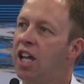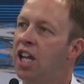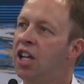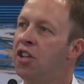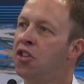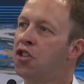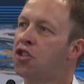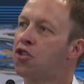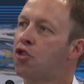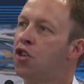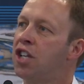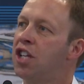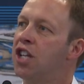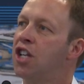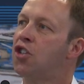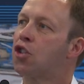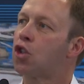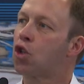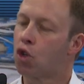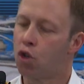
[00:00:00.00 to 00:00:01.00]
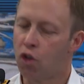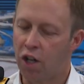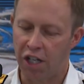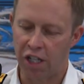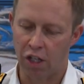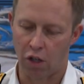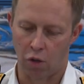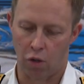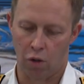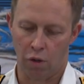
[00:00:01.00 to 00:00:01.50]
Industry is
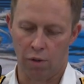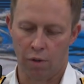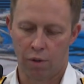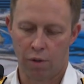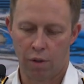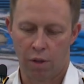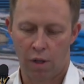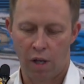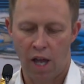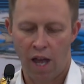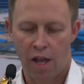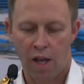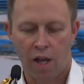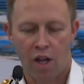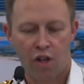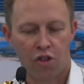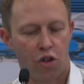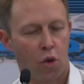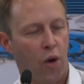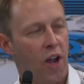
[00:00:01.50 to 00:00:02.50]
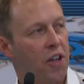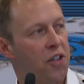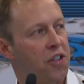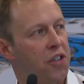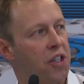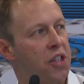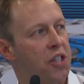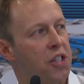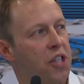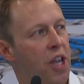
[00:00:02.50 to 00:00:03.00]
critical to our
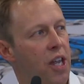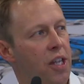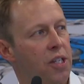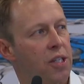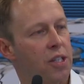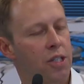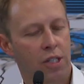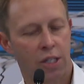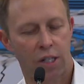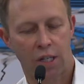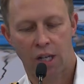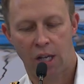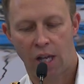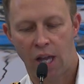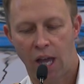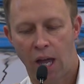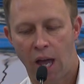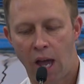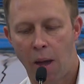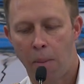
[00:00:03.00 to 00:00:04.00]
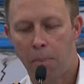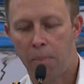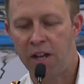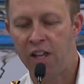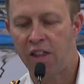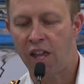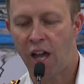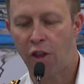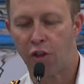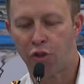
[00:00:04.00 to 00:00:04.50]
success,
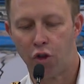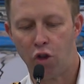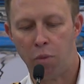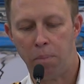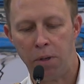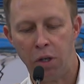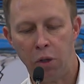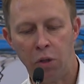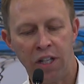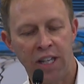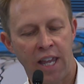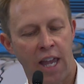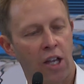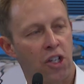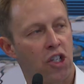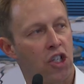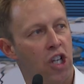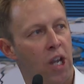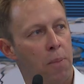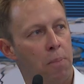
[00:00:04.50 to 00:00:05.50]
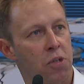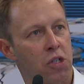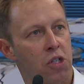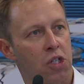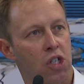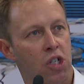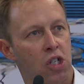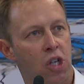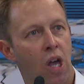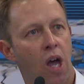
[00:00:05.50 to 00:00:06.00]
be that through building our
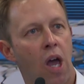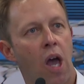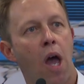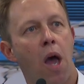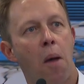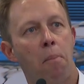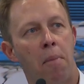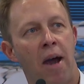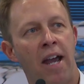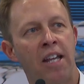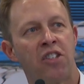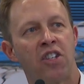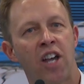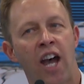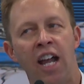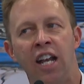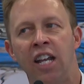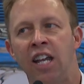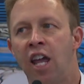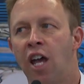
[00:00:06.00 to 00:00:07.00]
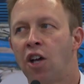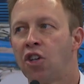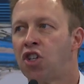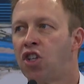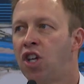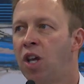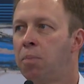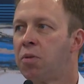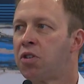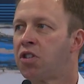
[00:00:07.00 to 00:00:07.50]
ships, maintaining our
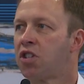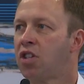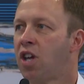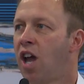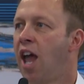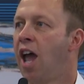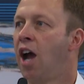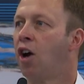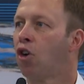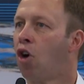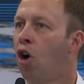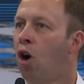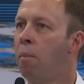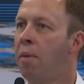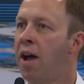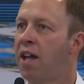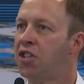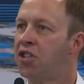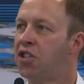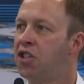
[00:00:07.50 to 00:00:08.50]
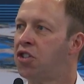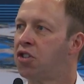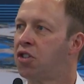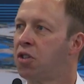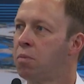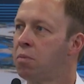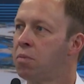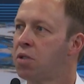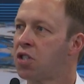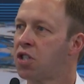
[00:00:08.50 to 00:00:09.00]
ships, our combat
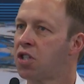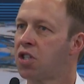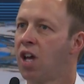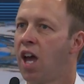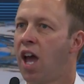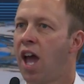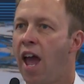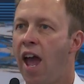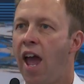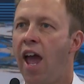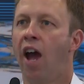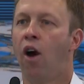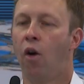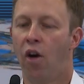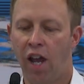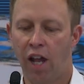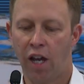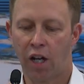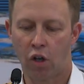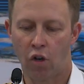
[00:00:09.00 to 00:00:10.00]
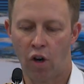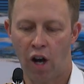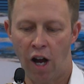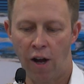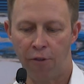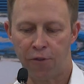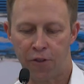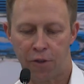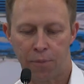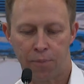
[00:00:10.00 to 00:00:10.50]
systems, our
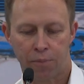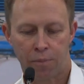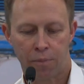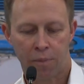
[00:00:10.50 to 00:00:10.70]
aircraft,